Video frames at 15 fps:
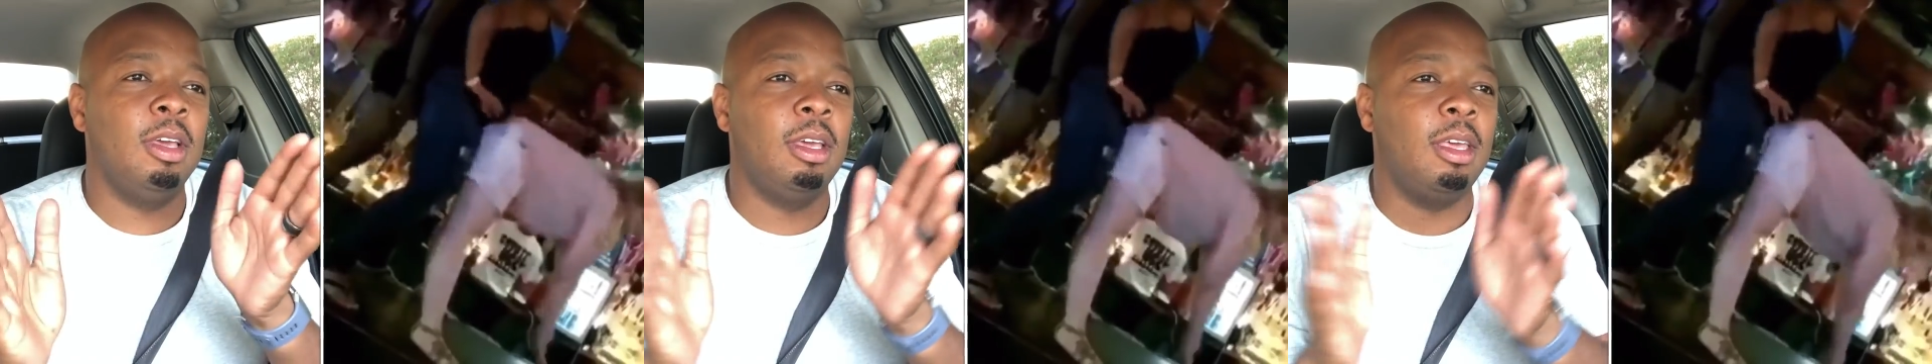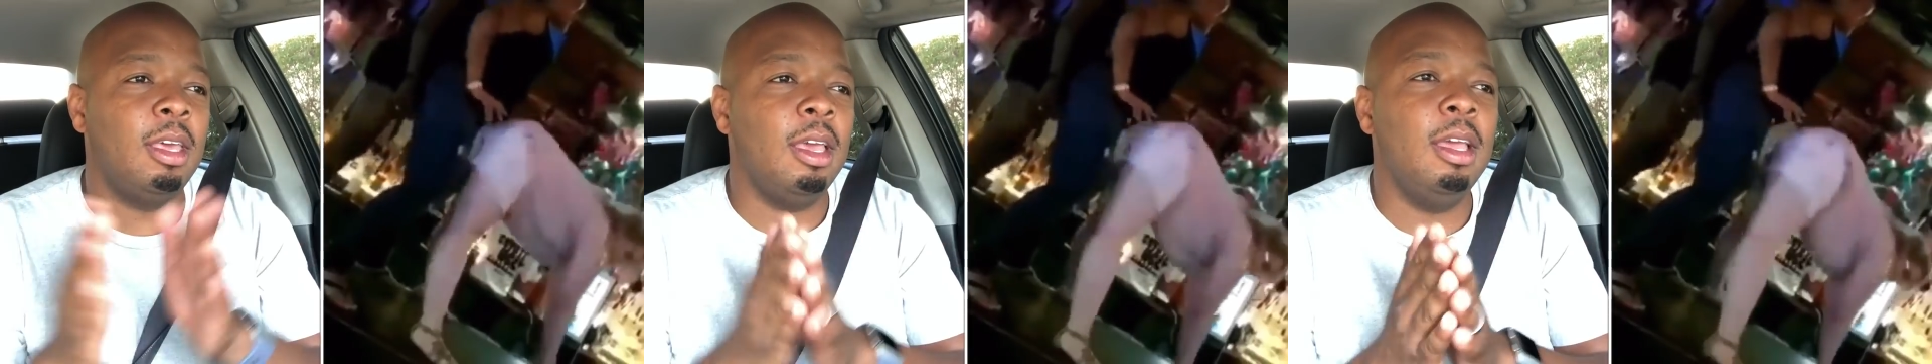the
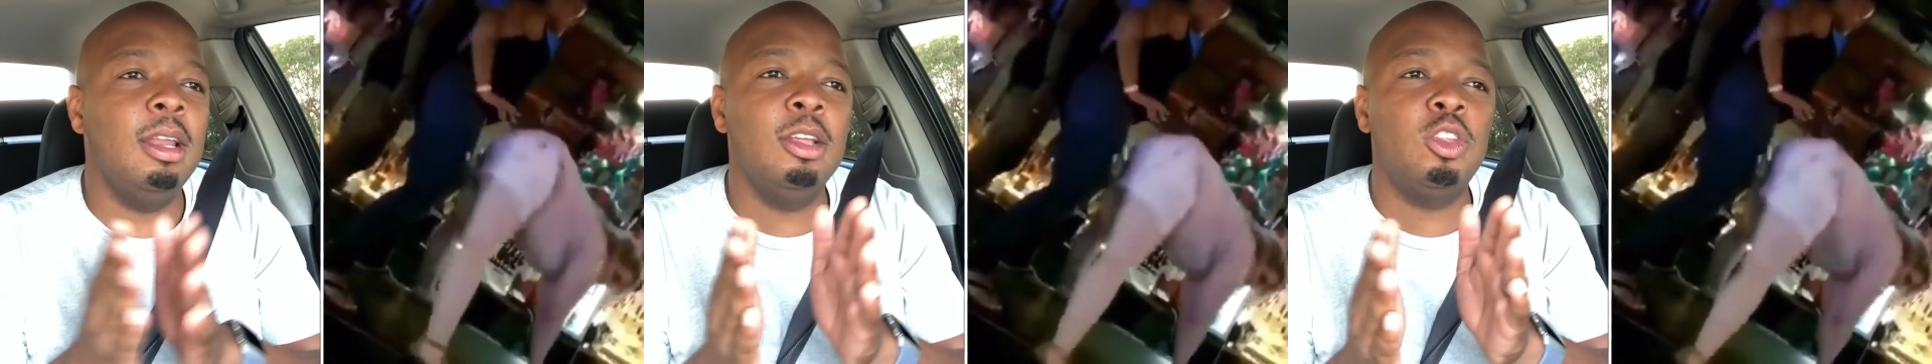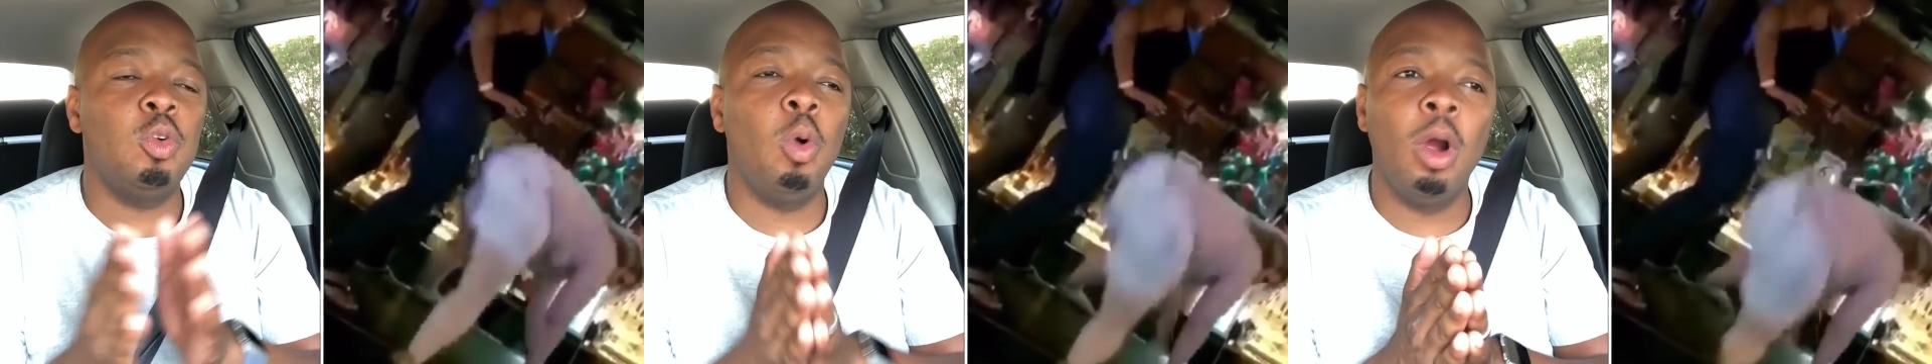key
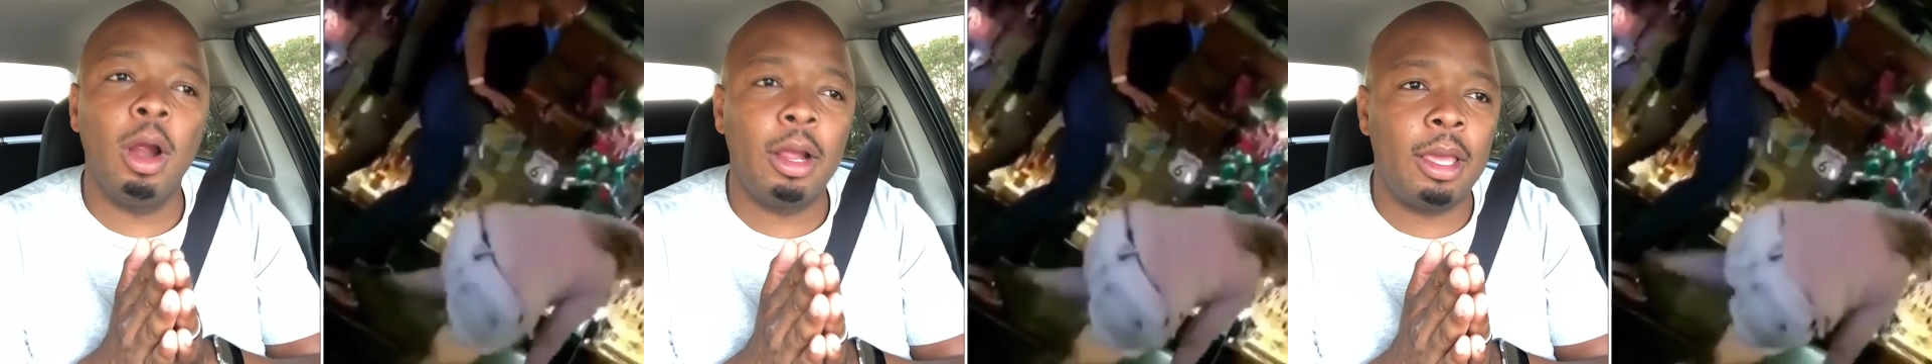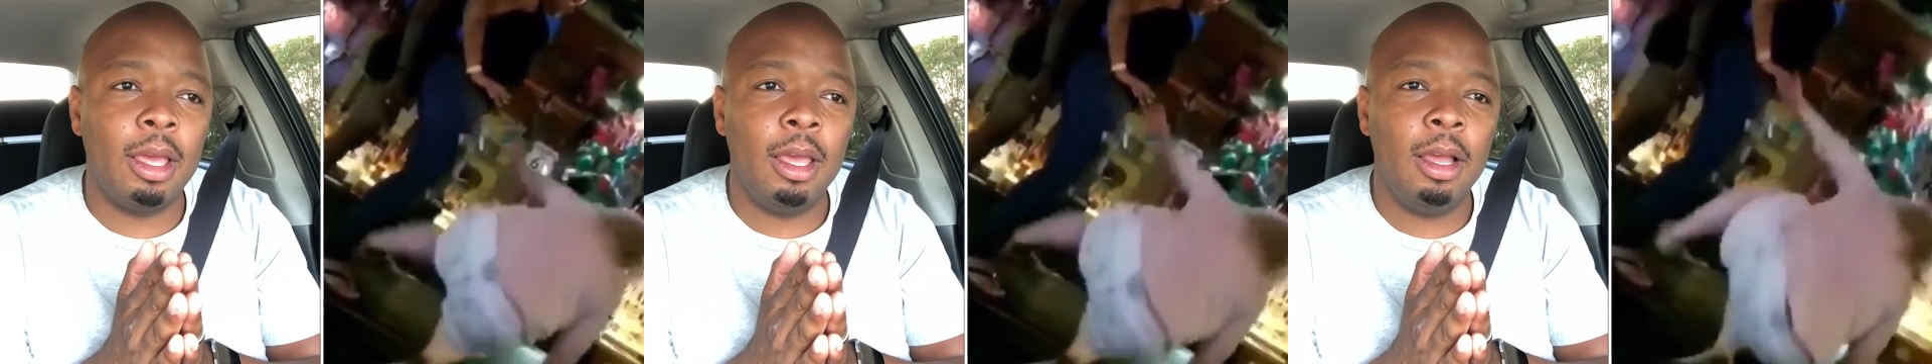to
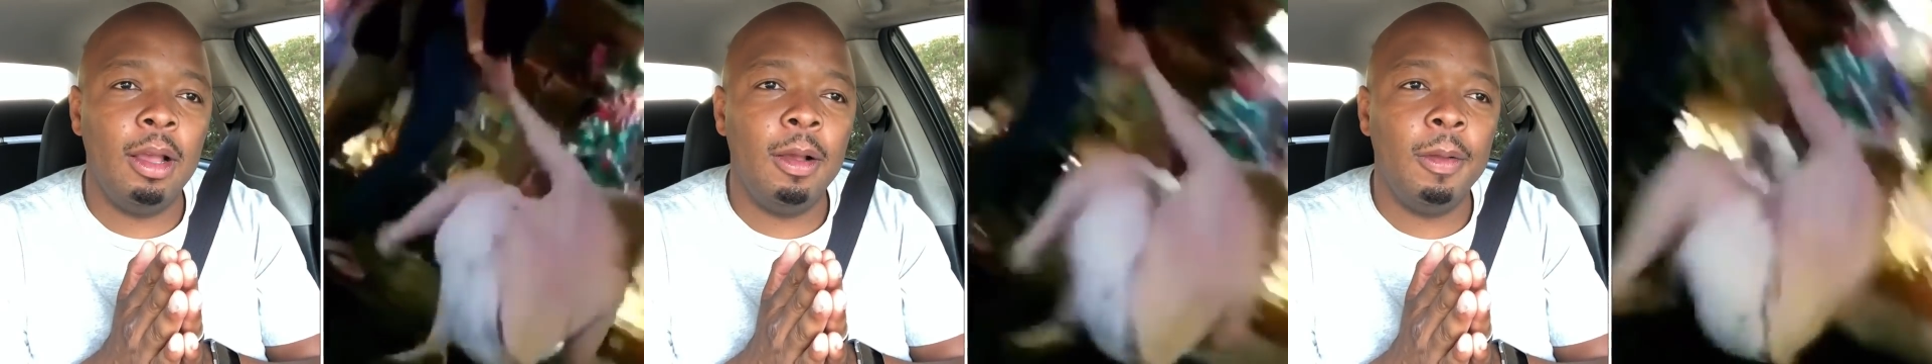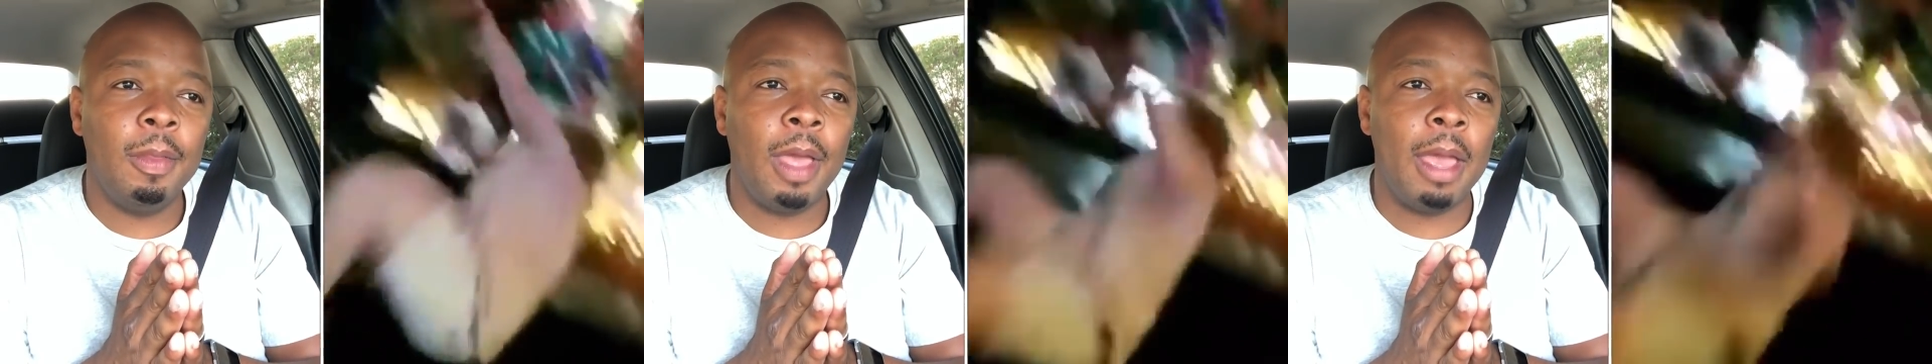
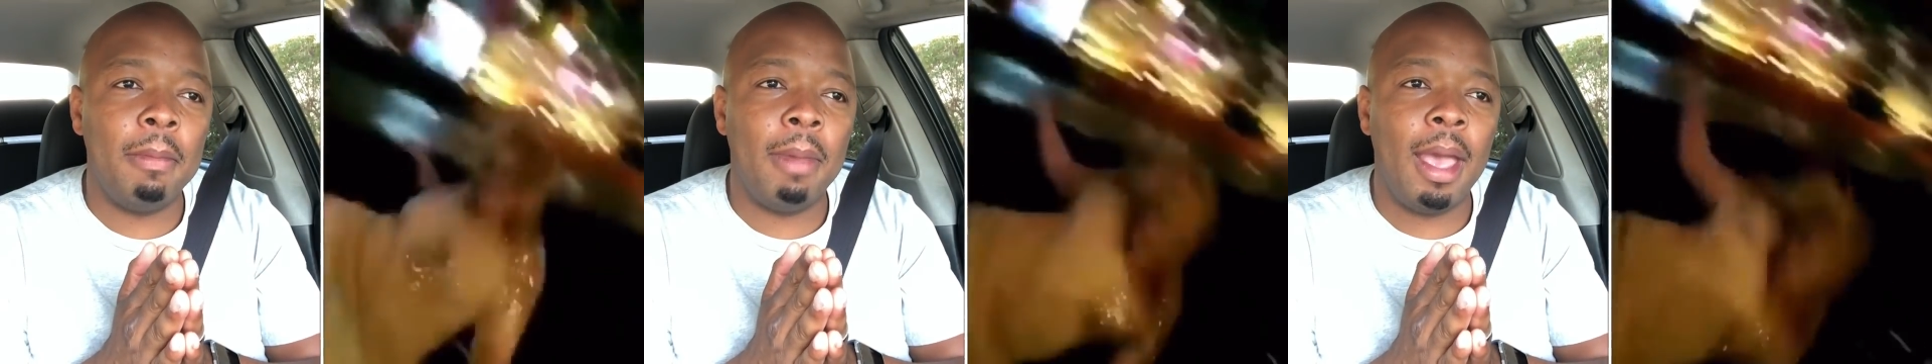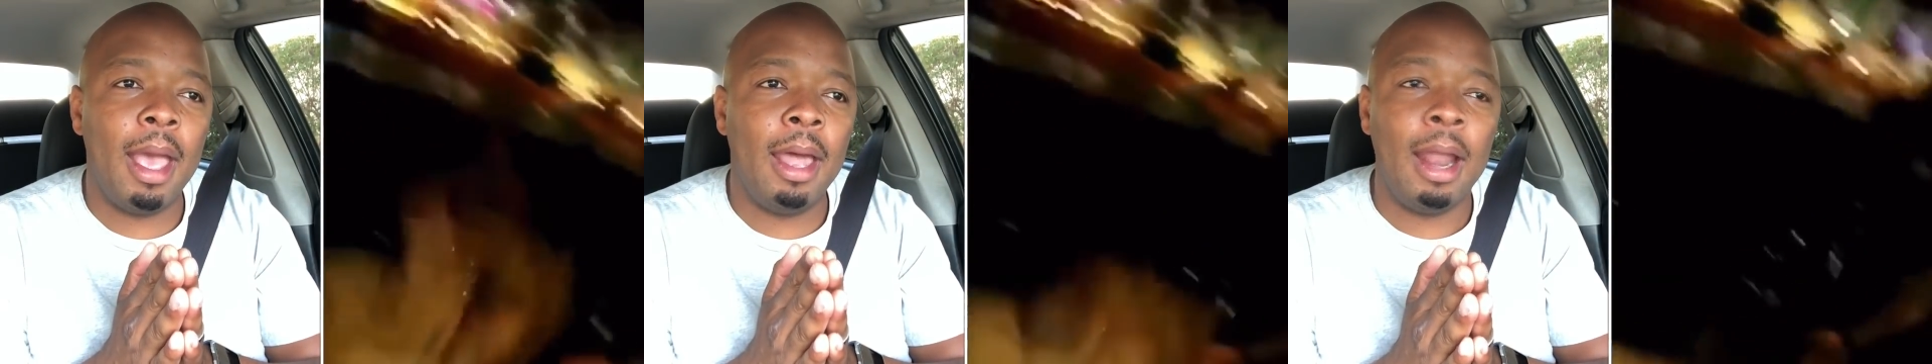twerking,
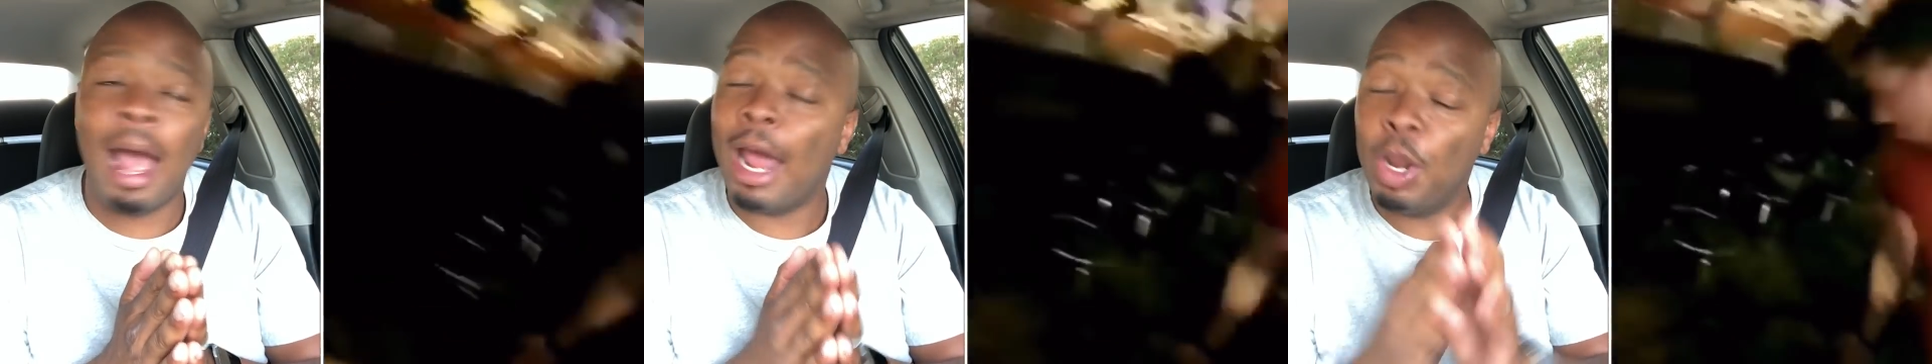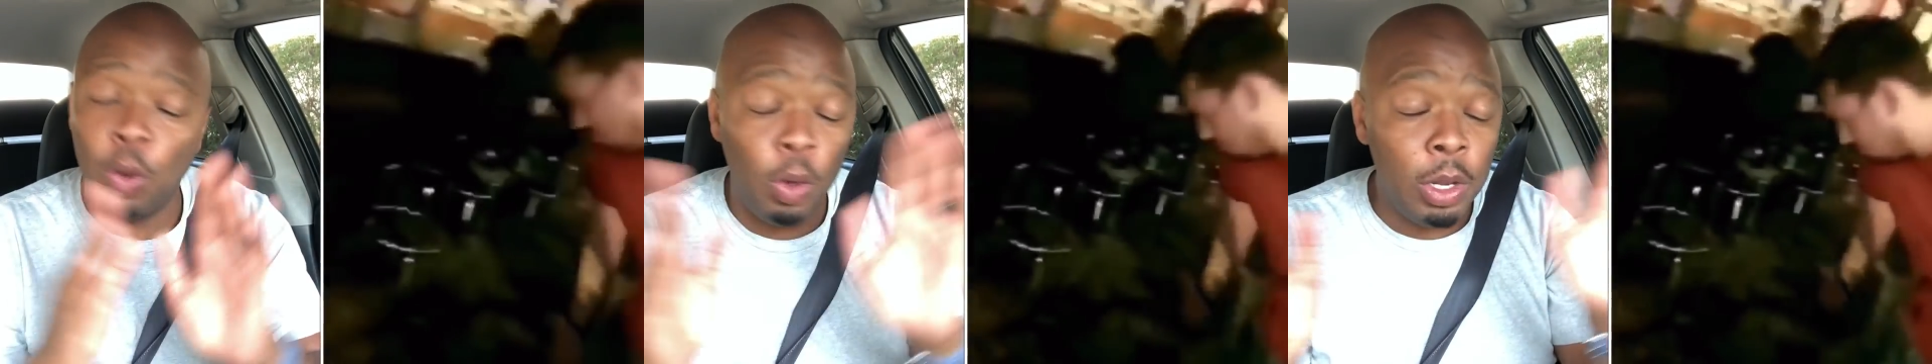amen,
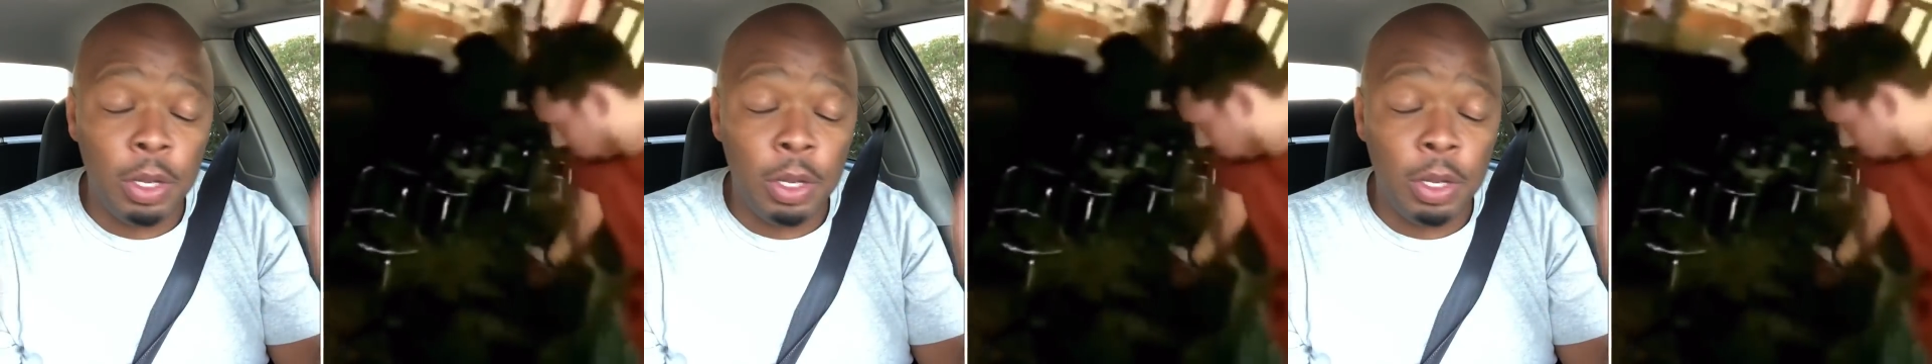I know a